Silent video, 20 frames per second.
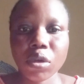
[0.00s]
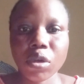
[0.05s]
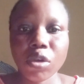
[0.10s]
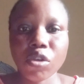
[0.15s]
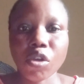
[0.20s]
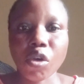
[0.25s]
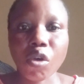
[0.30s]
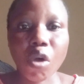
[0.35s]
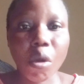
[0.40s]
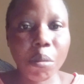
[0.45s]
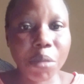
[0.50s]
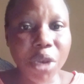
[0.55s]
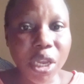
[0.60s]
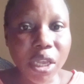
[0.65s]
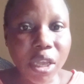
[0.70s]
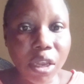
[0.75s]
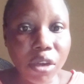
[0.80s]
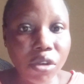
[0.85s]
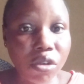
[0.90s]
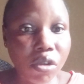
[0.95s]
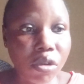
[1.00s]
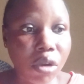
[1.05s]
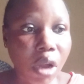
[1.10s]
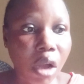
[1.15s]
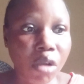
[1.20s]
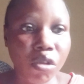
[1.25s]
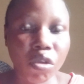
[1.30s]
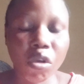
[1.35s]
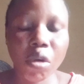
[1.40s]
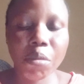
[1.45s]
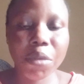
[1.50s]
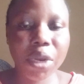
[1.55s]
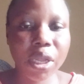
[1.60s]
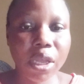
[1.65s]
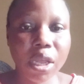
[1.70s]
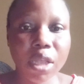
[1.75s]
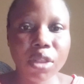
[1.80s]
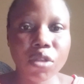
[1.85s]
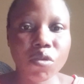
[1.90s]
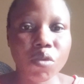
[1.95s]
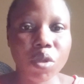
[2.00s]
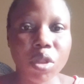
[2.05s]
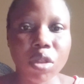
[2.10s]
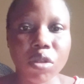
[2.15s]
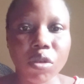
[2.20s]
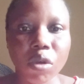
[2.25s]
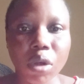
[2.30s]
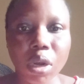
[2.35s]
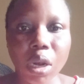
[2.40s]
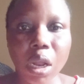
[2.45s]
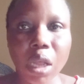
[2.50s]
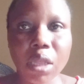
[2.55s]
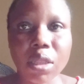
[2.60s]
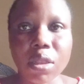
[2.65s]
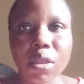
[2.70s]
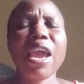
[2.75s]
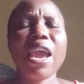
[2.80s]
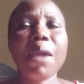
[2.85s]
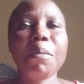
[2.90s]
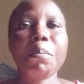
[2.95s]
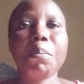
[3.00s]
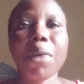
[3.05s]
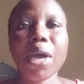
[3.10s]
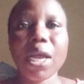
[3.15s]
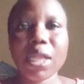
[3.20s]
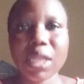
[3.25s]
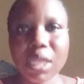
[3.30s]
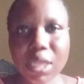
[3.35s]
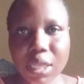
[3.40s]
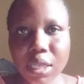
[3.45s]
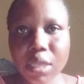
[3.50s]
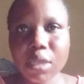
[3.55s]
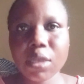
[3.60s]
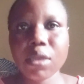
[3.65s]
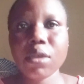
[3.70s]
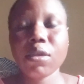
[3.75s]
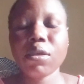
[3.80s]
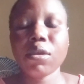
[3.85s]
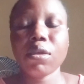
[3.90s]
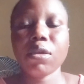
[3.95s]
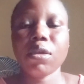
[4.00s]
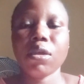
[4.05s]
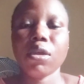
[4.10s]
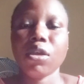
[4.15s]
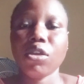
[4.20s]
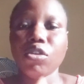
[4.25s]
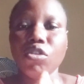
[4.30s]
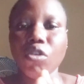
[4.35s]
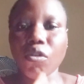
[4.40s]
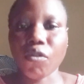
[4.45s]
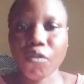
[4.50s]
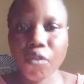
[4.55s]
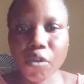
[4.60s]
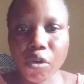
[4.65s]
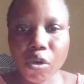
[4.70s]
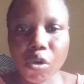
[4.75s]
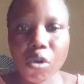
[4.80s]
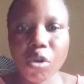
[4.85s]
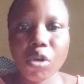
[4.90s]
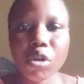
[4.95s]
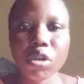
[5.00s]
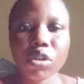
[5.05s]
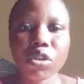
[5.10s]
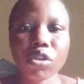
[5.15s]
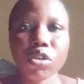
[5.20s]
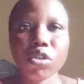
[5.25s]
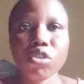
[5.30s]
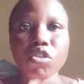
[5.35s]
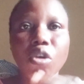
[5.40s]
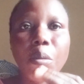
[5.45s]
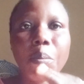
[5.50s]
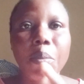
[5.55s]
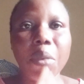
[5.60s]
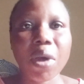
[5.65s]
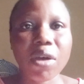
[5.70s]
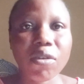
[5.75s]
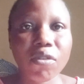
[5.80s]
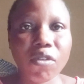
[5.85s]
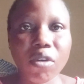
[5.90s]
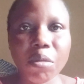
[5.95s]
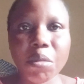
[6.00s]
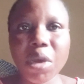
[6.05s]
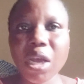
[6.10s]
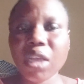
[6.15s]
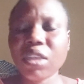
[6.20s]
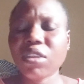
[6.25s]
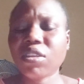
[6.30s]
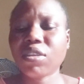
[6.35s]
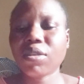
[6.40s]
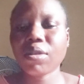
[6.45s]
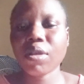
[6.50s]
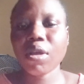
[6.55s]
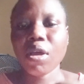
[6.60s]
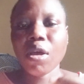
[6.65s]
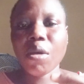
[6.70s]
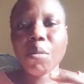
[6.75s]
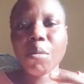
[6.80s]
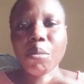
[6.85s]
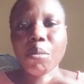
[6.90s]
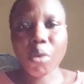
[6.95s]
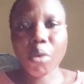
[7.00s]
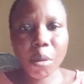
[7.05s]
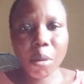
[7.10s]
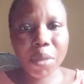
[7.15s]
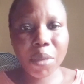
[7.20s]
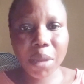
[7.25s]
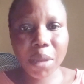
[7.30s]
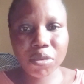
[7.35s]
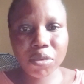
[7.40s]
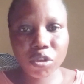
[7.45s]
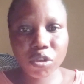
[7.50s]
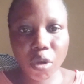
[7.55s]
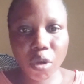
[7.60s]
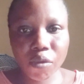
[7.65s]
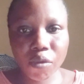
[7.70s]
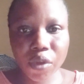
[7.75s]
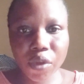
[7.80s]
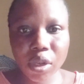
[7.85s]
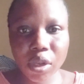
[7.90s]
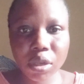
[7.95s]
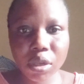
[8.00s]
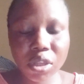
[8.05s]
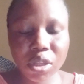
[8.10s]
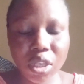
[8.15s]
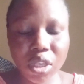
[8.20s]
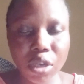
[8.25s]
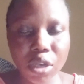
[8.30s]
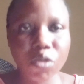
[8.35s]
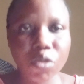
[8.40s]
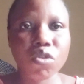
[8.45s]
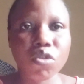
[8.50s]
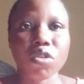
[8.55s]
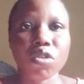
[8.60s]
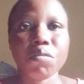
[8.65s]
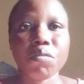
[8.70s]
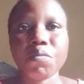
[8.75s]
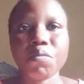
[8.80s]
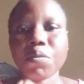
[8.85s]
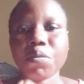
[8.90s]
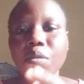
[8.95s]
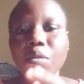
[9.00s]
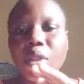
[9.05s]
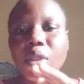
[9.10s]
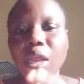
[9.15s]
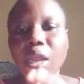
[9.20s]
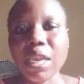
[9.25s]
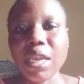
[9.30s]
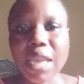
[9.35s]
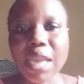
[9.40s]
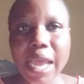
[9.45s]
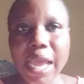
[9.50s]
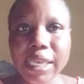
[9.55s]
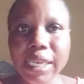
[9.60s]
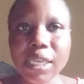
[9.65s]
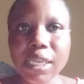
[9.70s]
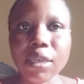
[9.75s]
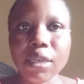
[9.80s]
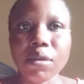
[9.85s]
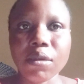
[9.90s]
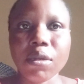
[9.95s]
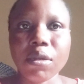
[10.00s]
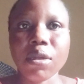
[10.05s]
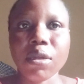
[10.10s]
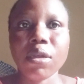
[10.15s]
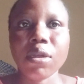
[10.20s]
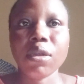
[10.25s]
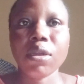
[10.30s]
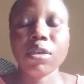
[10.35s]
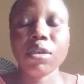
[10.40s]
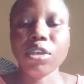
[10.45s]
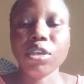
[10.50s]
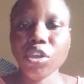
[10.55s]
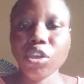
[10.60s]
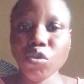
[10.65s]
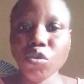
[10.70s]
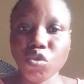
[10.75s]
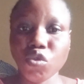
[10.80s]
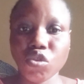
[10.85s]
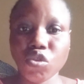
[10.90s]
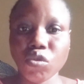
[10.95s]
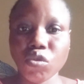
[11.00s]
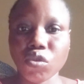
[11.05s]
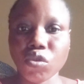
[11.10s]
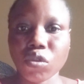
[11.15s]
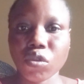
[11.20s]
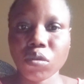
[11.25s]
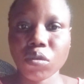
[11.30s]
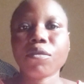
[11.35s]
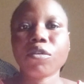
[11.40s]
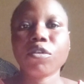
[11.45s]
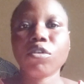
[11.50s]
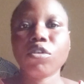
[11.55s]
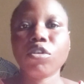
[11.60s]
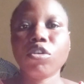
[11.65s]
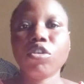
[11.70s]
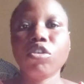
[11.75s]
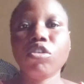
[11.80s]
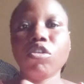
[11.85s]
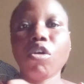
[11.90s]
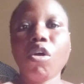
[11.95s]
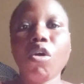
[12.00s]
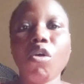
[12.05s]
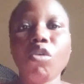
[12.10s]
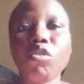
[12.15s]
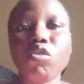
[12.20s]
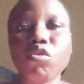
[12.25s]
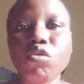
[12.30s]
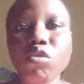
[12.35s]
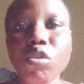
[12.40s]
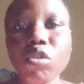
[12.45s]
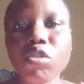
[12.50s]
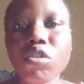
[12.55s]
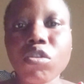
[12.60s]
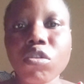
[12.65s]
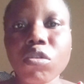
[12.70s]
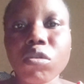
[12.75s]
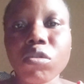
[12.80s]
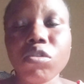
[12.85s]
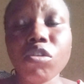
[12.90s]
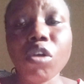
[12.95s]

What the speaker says: your communication, how you communicate with your clients, empathy, your focus, your performance, problem solving skills, learning new tools, your growth